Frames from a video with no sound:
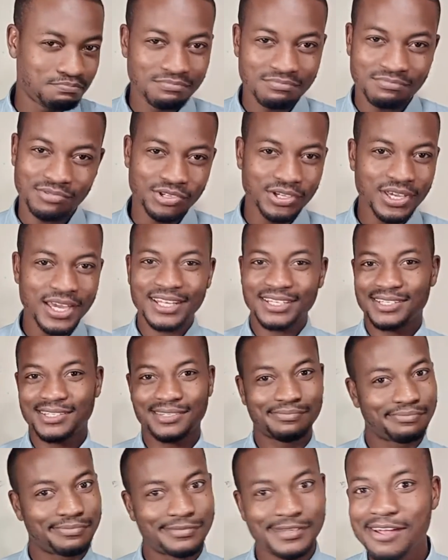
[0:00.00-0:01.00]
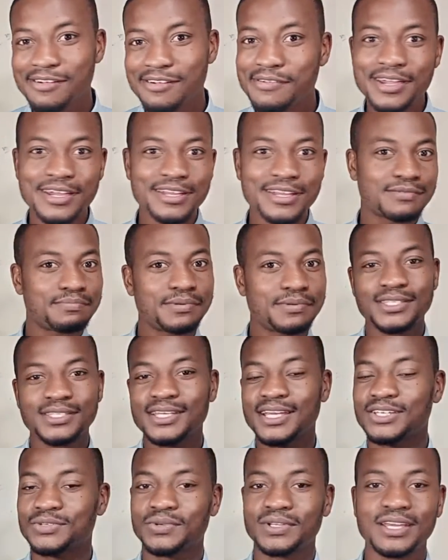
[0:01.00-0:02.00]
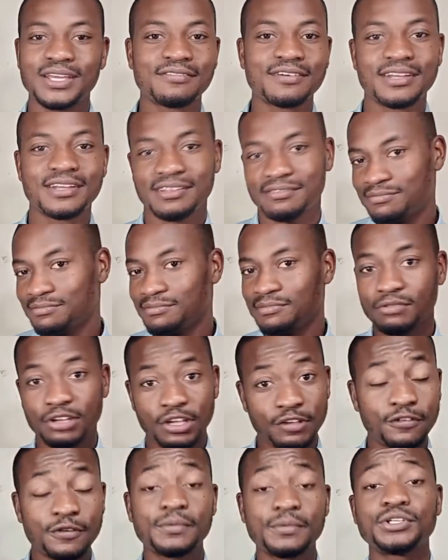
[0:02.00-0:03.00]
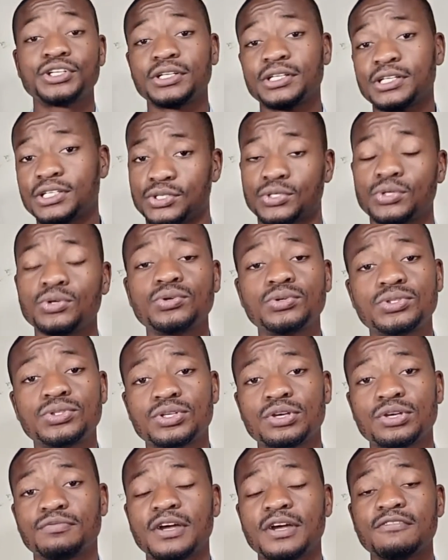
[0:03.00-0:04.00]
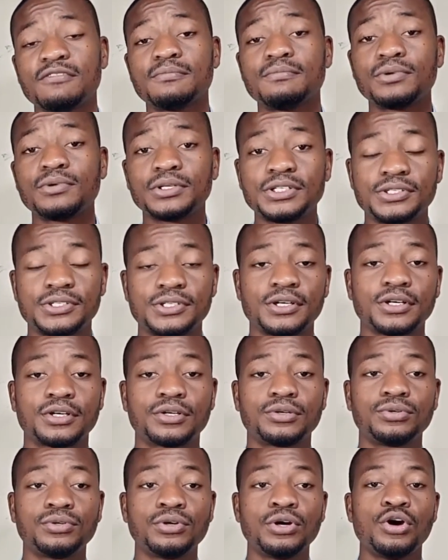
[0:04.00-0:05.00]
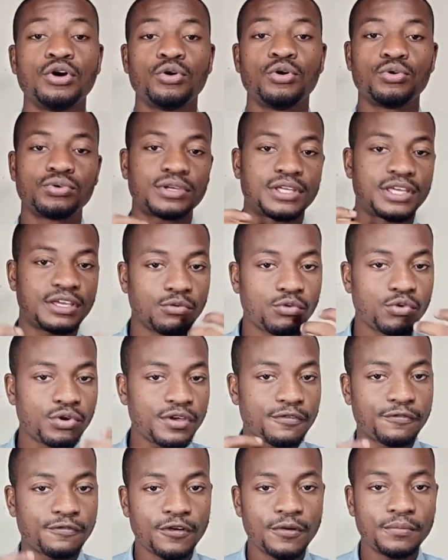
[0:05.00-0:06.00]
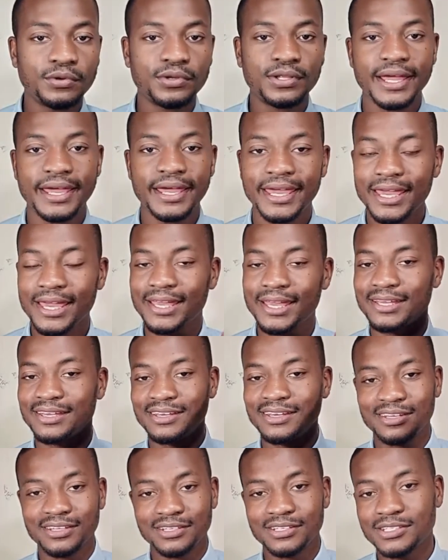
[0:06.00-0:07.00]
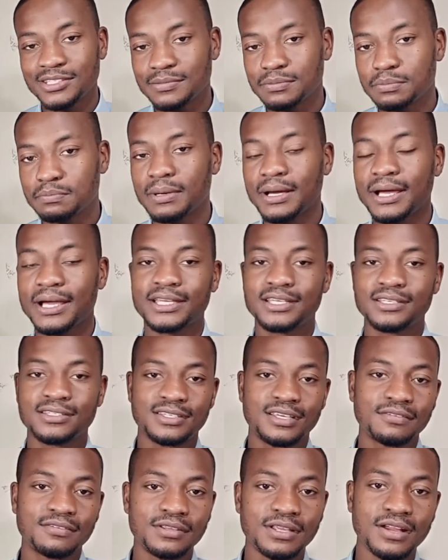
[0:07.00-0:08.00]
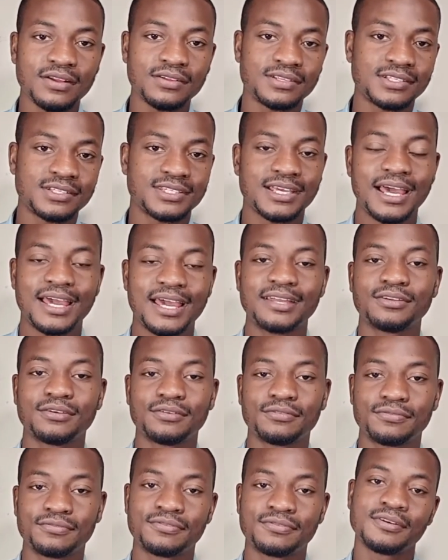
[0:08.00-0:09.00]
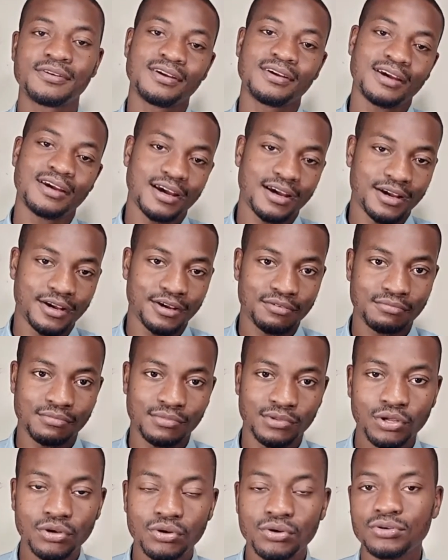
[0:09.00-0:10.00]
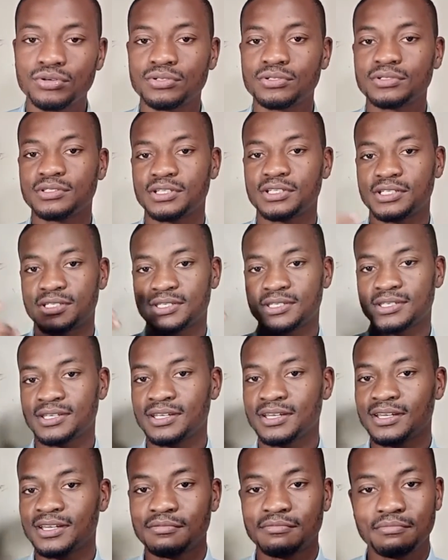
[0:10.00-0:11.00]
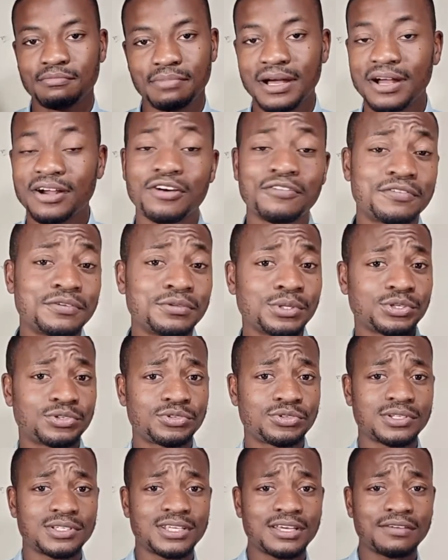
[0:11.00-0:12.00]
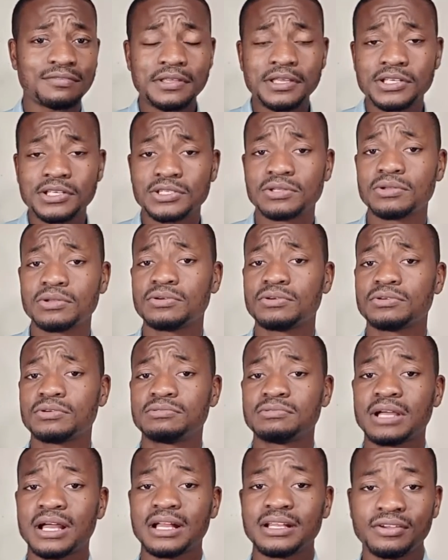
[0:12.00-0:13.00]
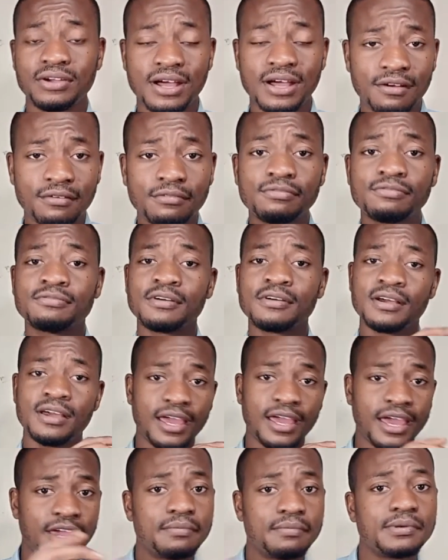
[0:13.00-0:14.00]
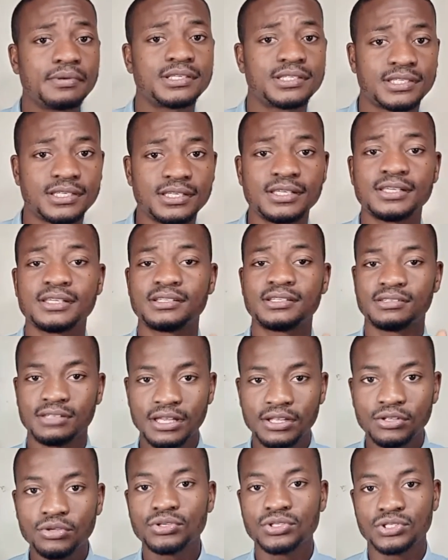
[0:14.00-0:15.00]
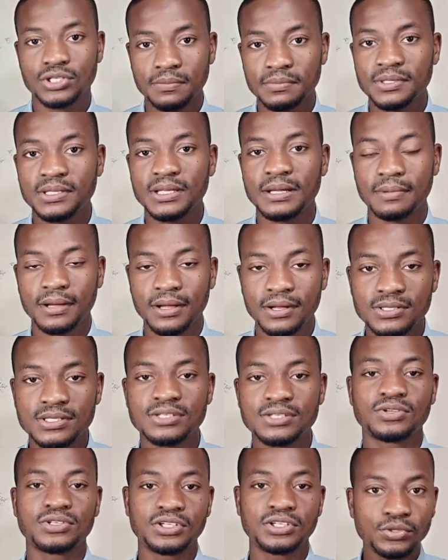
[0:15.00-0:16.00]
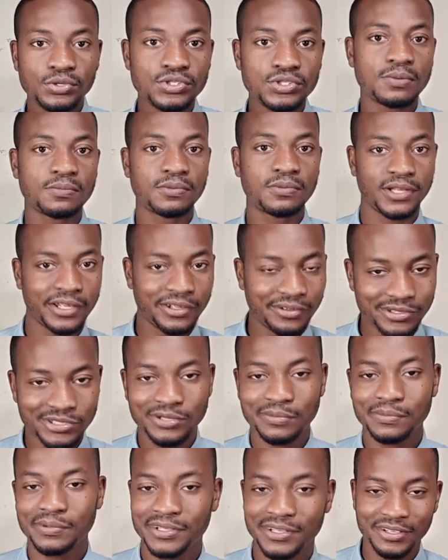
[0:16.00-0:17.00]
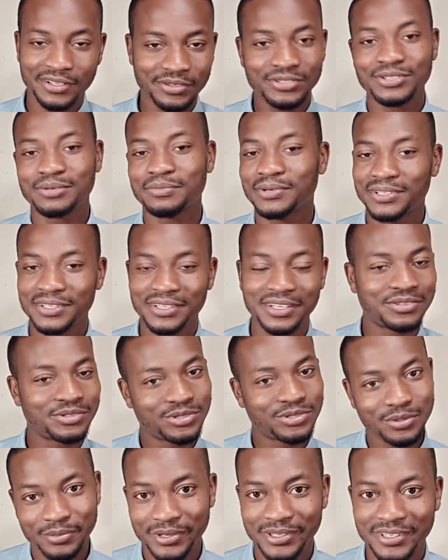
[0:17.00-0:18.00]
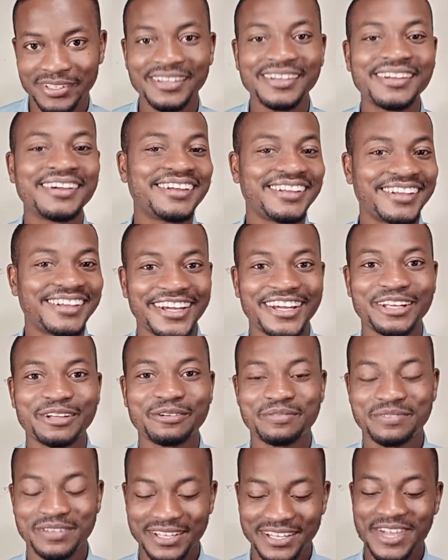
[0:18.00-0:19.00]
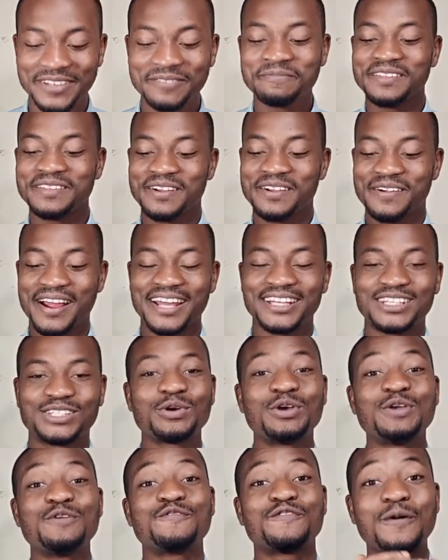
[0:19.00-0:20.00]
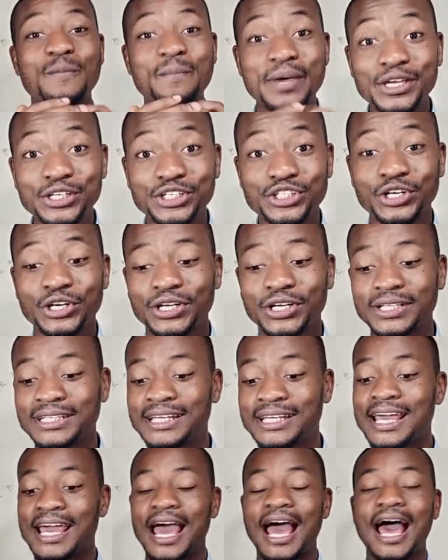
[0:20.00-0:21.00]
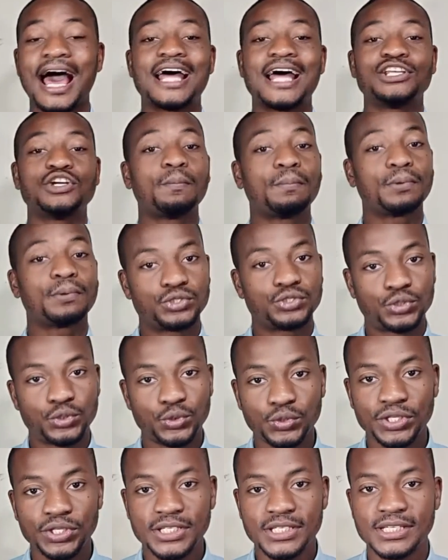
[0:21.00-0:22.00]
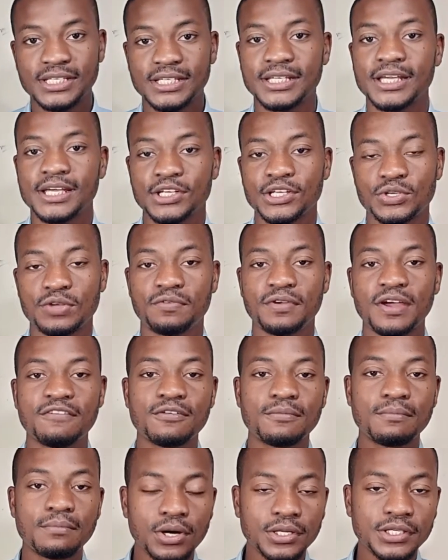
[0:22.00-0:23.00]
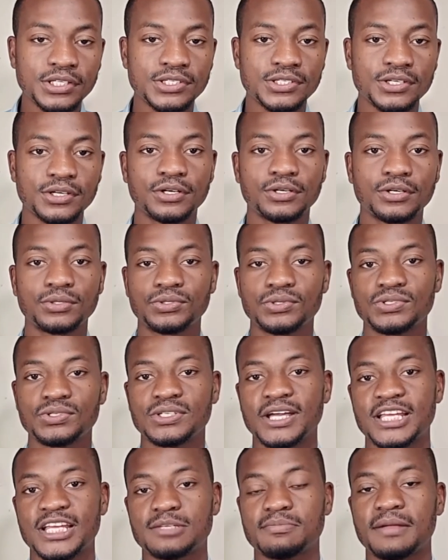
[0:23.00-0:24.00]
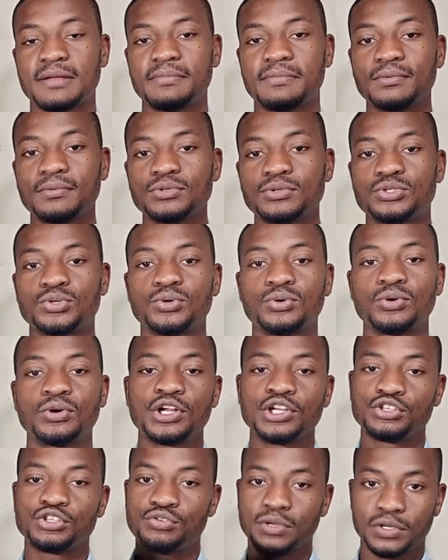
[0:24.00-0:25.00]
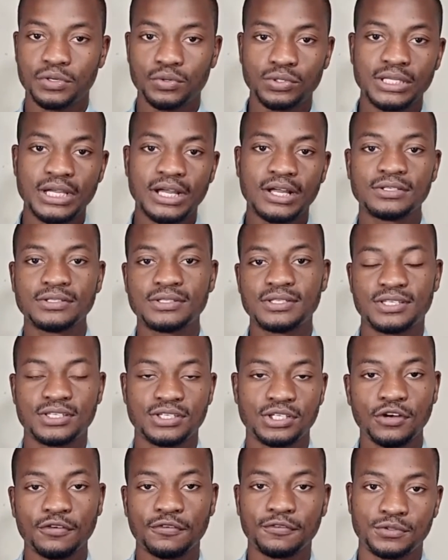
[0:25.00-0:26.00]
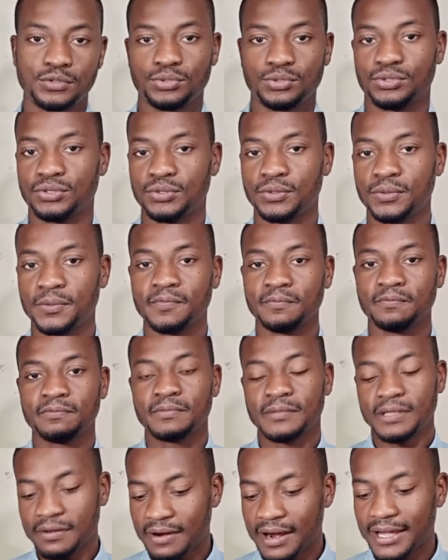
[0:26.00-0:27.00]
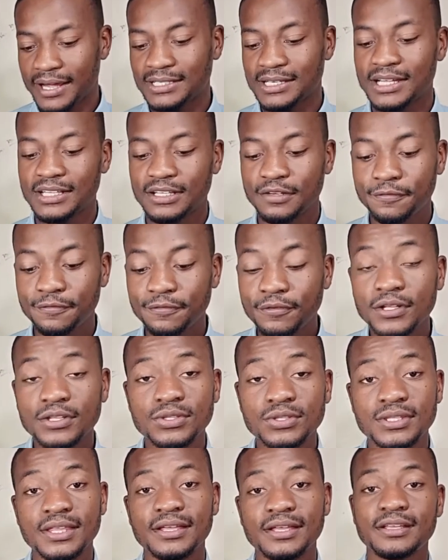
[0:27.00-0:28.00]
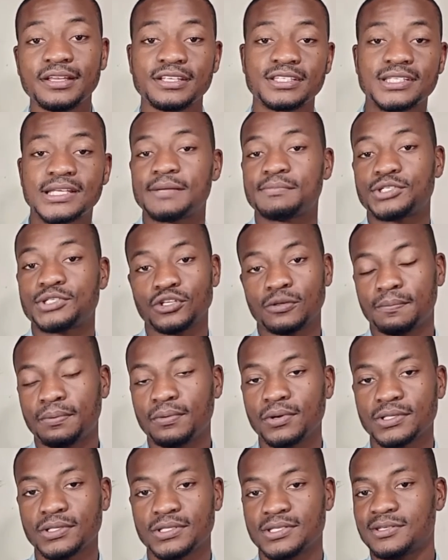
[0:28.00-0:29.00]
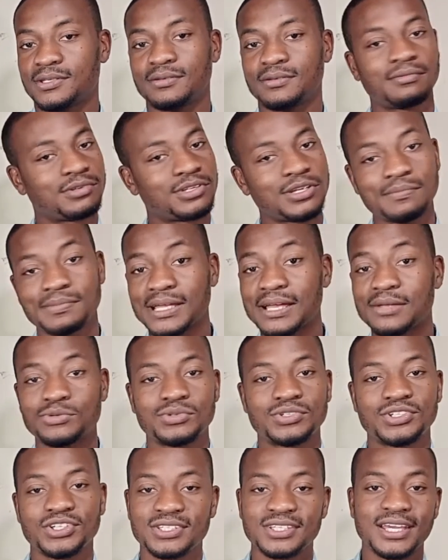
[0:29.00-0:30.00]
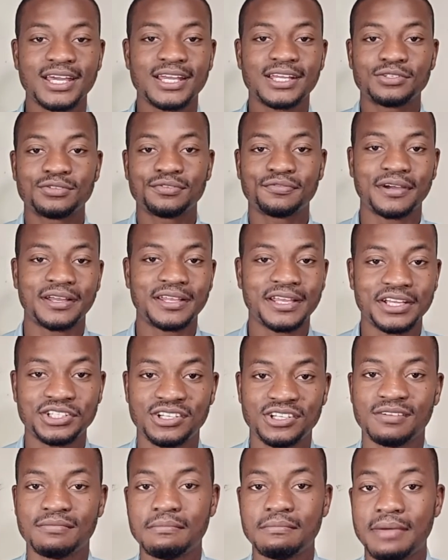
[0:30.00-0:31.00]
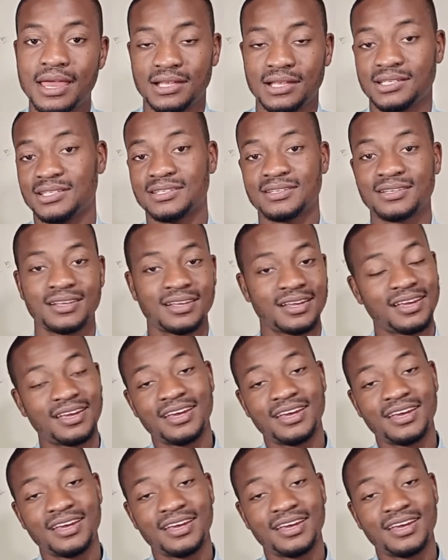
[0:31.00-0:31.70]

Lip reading: you get terrain, business, whatever. Information is good. So if you have a money circle who inform you like, hey, this bank is giving out this kind of loan, this bank of industry is giving this loan, and you have ABC, they know something about it, or they know somebody, they know somebody, somebody, they know somebody, that kind of thing, right? So information and opportunity. So if you have a money circle, those guys might be able to trickle down stuff to you, right? And the fourth thing is support. Sometimes we just get into financial mess.